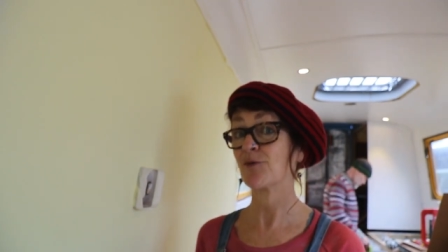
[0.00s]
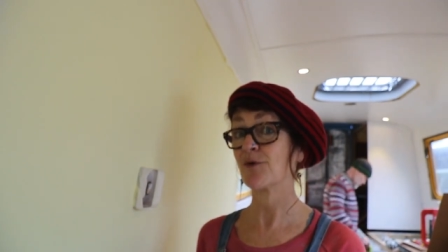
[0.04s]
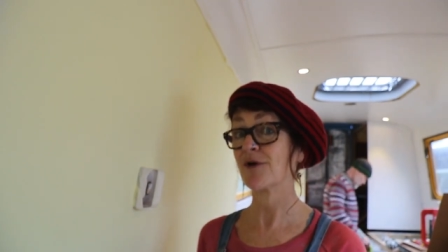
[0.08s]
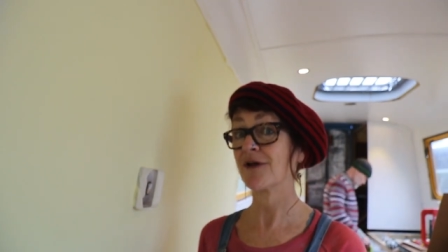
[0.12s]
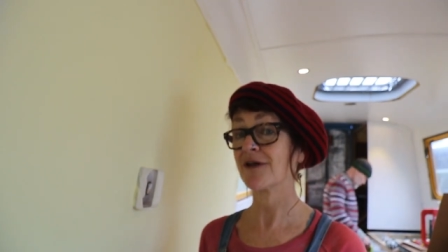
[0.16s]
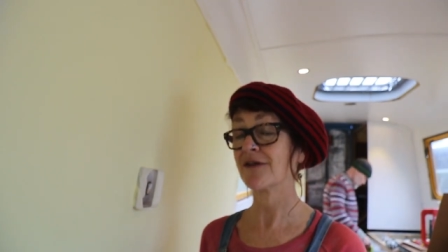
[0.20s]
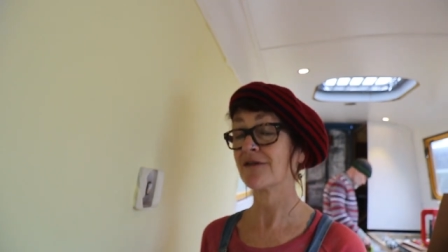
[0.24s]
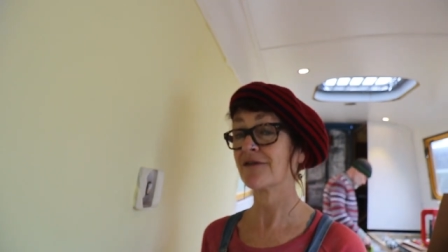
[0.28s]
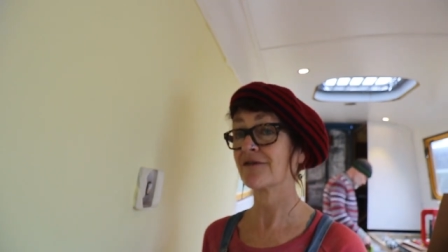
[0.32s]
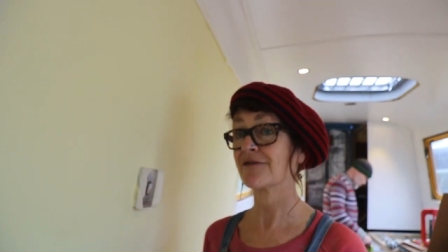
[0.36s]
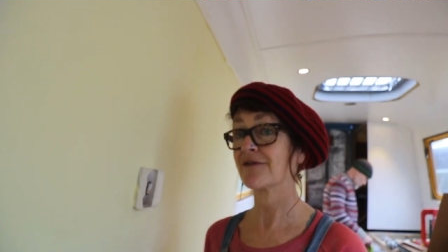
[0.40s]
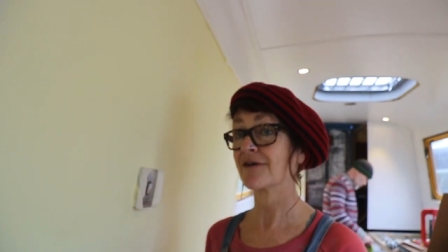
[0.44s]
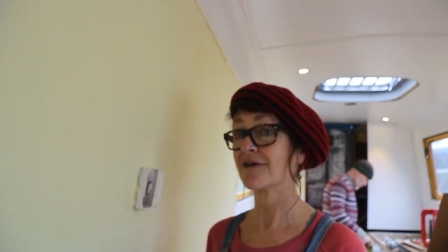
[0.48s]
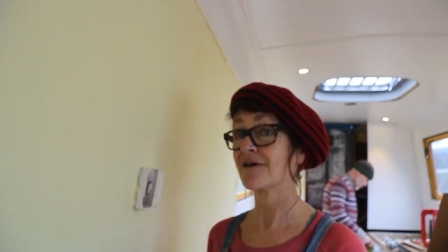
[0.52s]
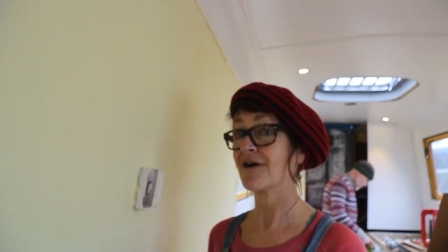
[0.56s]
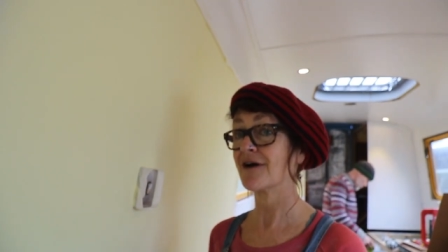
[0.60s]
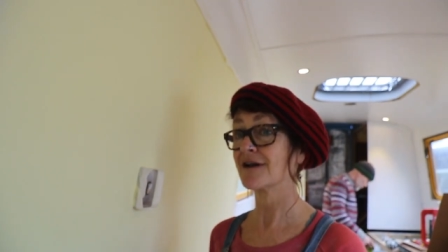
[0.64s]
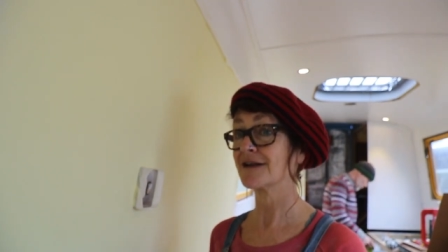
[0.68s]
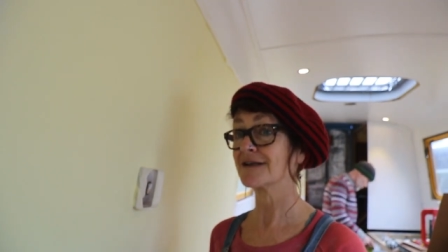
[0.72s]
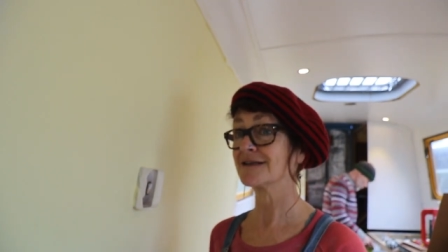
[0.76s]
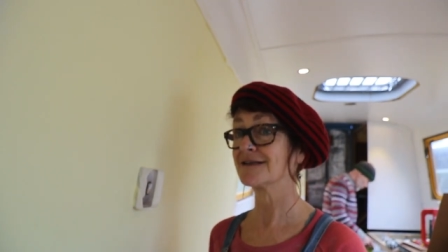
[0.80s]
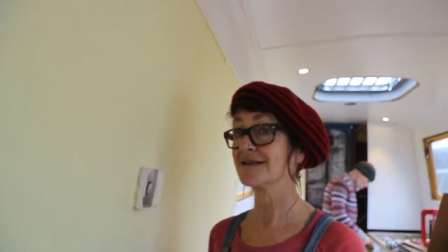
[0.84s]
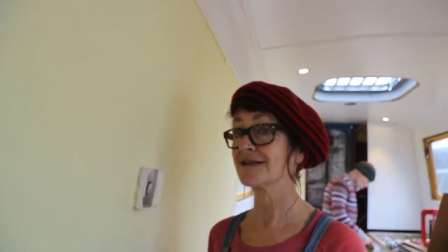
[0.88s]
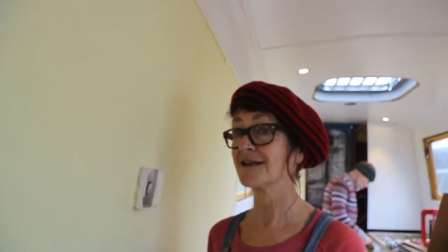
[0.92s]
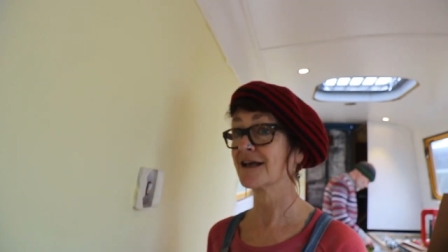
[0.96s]
with the
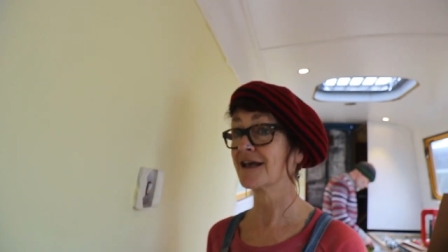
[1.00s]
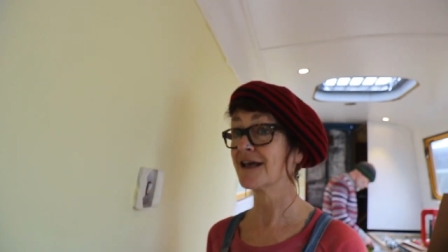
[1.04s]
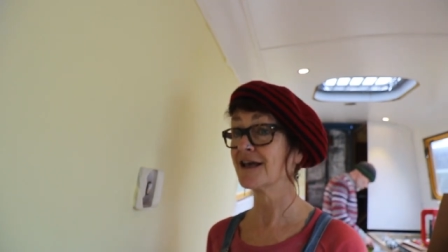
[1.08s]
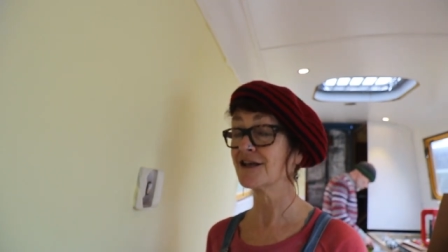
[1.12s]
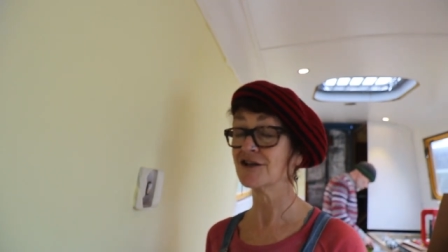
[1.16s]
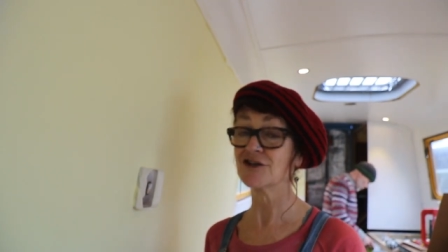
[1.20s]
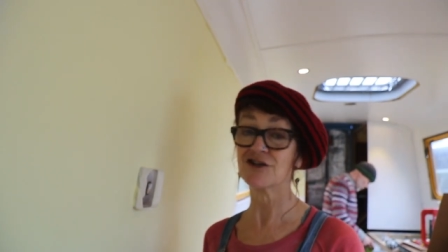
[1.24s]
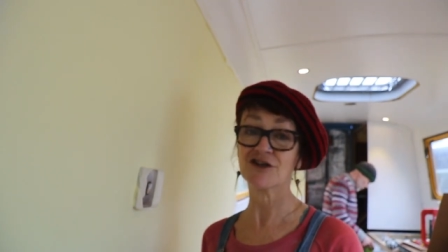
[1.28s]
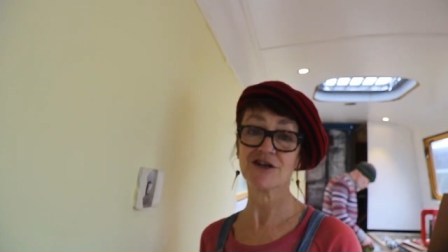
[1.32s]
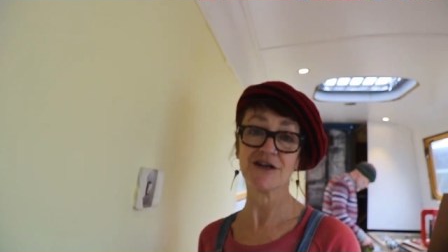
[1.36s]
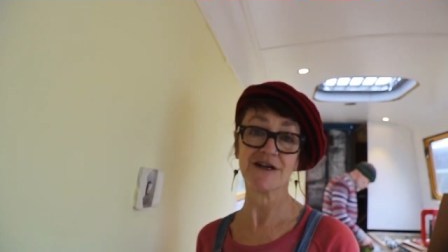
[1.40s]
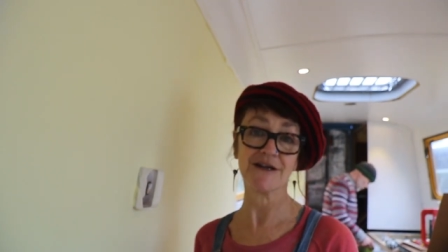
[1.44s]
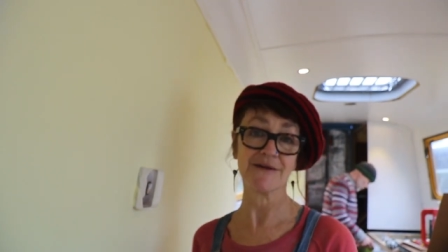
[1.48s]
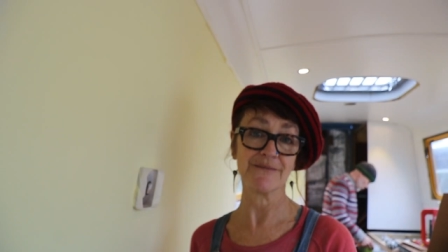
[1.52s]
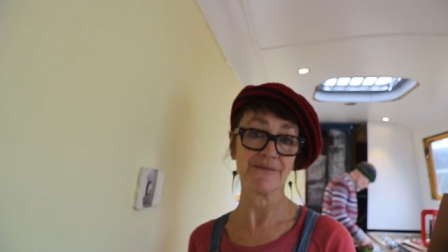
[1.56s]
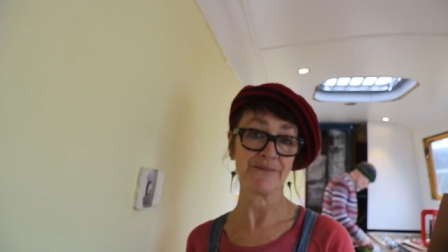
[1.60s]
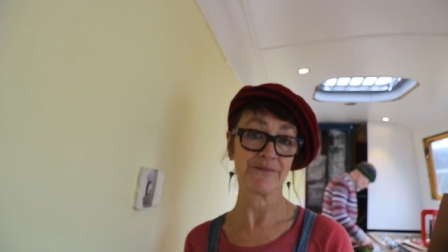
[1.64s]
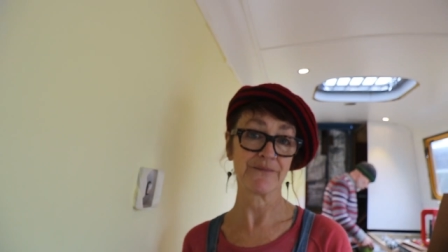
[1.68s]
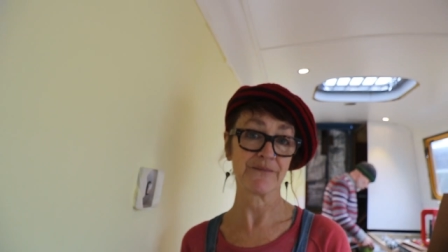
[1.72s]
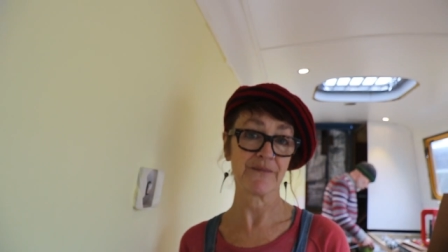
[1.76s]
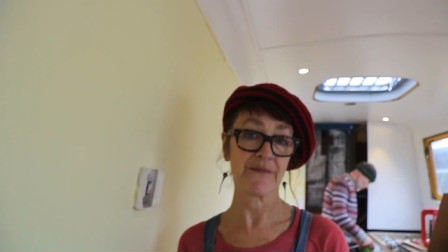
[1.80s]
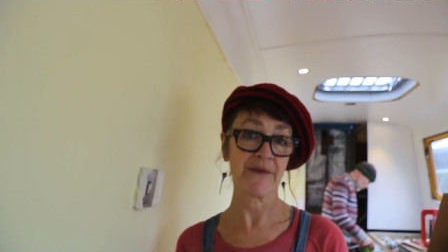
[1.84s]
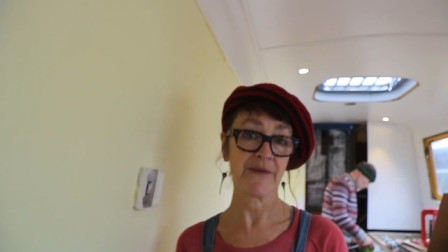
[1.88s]
colours in the kitchen.